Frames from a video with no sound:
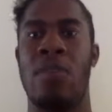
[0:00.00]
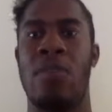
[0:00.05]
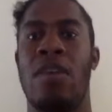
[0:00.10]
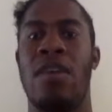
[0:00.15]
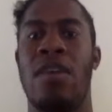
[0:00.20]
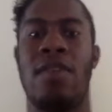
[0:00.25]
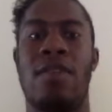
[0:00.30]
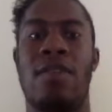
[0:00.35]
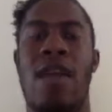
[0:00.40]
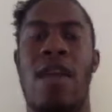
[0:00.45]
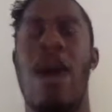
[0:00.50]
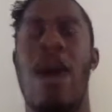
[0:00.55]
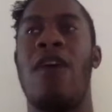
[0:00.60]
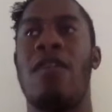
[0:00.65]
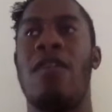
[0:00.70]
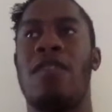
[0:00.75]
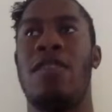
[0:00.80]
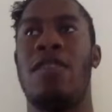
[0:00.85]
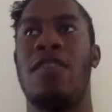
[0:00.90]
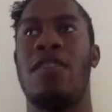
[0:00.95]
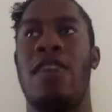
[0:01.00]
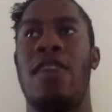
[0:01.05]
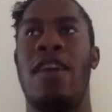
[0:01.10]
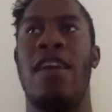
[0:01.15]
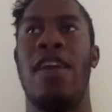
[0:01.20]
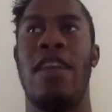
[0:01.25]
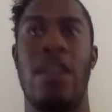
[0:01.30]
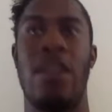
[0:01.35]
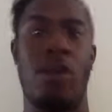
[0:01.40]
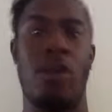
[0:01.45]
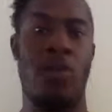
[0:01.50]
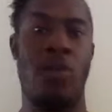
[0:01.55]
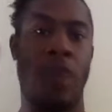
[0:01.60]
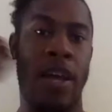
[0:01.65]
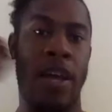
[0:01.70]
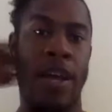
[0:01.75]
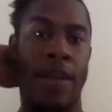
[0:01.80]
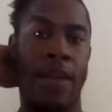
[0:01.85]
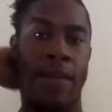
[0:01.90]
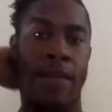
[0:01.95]
Because now it's taking
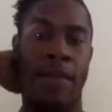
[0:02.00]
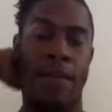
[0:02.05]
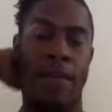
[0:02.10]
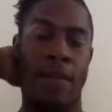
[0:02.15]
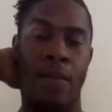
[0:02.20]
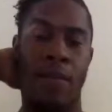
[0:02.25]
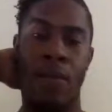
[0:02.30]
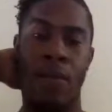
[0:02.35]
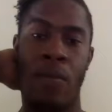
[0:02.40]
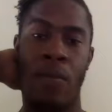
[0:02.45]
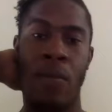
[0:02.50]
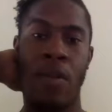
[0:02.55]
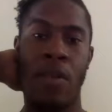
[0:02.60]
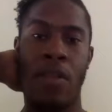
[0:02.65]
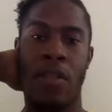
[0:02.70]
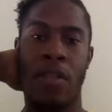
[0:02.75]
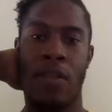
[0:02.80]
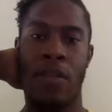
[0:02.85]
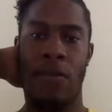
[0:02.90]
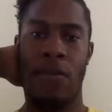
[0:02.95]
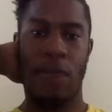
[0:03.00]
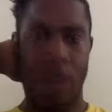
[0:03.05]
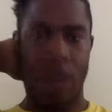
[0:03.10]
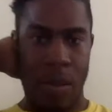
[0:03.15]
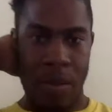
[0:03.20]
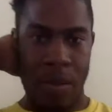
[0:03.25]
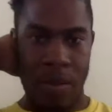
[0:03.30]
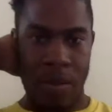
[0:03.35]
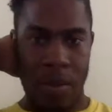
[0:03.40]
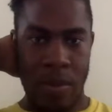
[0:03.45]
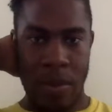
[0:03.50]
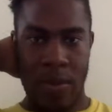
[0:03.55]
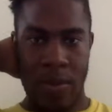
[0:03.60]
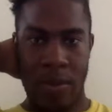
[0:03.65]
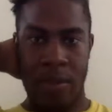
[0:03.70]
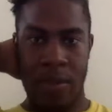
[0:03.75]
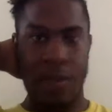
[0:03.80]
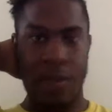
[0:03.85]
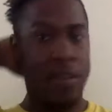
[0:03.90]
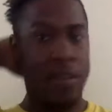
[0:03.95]
away from the fucking
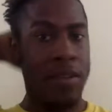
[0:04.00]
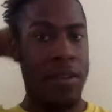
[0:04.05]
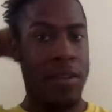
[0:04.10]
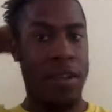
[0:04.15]
business.